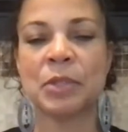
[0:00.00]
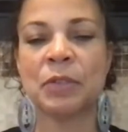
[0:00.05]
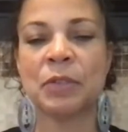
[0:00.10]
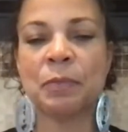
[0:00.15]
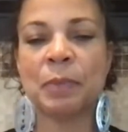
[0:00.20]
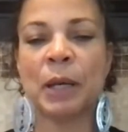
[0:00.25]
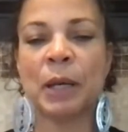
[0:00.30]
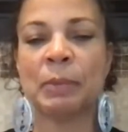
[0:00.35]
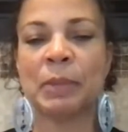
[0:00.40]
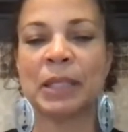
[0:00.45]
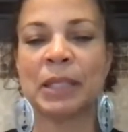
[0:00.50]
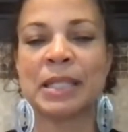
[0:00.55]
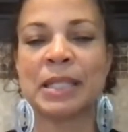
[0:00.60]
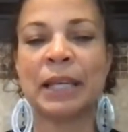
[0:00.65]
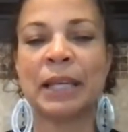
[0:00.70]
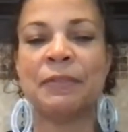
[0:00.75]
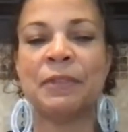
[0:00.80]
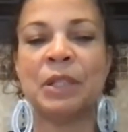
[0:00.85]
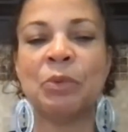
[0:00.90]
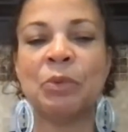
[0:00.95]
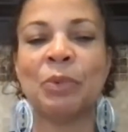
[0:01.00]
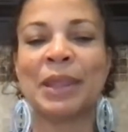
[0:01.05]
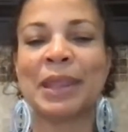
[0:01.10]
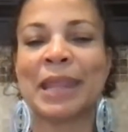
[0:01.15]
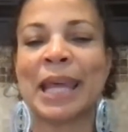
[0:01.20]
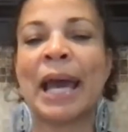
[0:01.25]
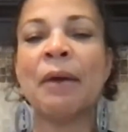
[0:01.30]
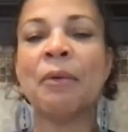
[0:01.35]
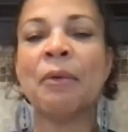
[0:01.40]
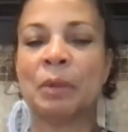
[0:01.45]
of public safety, what
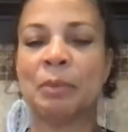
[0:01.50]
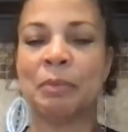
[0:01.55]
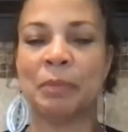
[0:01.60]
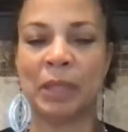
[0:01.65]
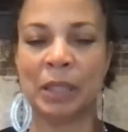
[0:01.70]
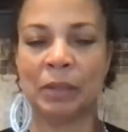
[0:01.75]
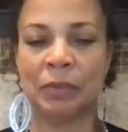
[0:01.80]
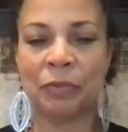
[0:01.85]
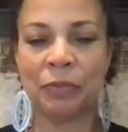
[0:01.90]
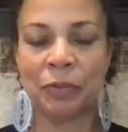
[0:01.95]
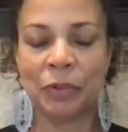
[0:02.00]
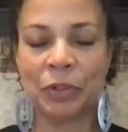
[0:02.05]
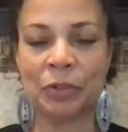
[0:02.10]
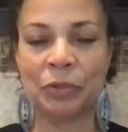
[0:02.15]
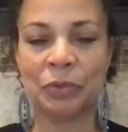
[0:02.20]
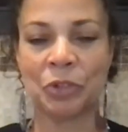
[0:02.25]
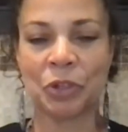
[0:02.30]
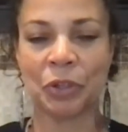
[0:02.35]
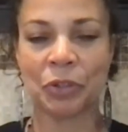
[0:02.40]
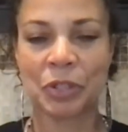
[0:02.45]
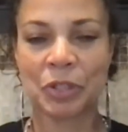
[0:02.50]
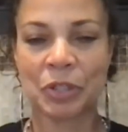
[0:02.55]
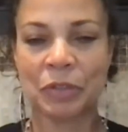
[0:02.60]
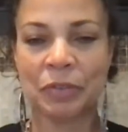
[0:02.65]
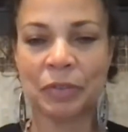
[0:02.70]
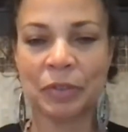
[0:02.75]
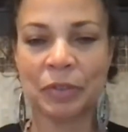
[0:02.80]
that would mean for you, Joseph?